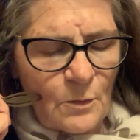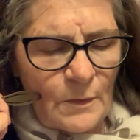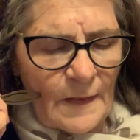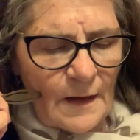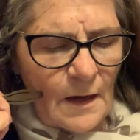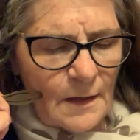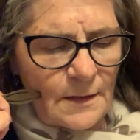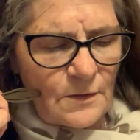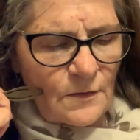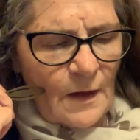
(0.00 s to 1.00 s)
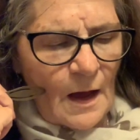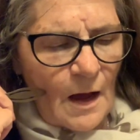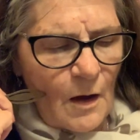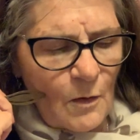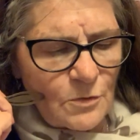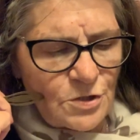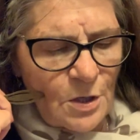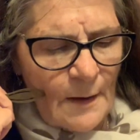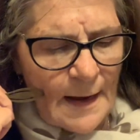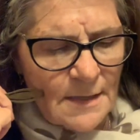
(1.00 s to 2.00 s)
When they got into the hall,
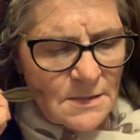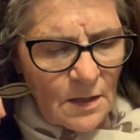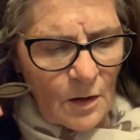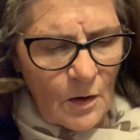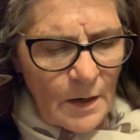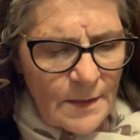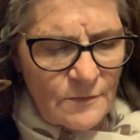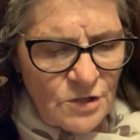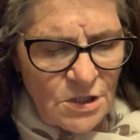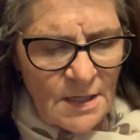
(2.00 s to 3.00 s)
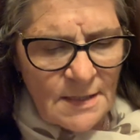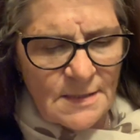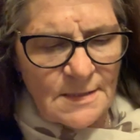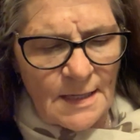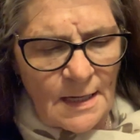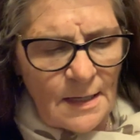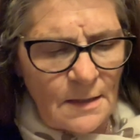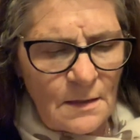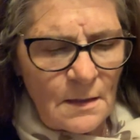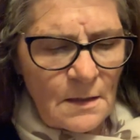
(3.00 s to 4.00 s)
Joe asked Laurie if she had
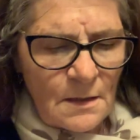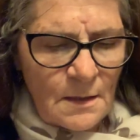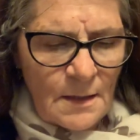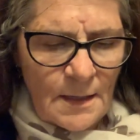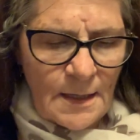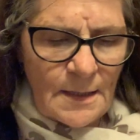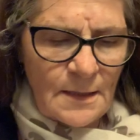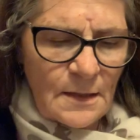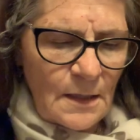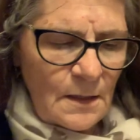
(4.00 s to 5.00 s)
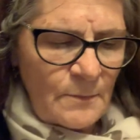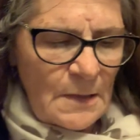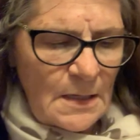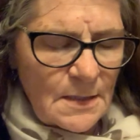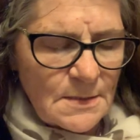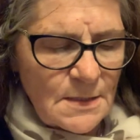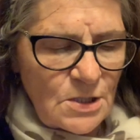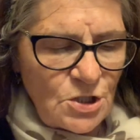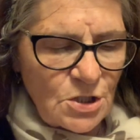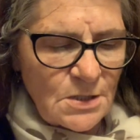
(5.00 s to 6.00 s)
said anything amiss. He
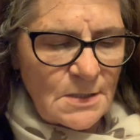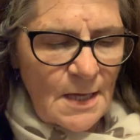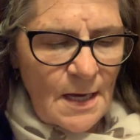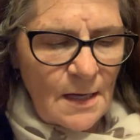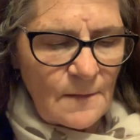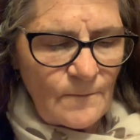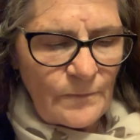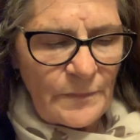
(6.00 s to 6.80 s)
shook his head.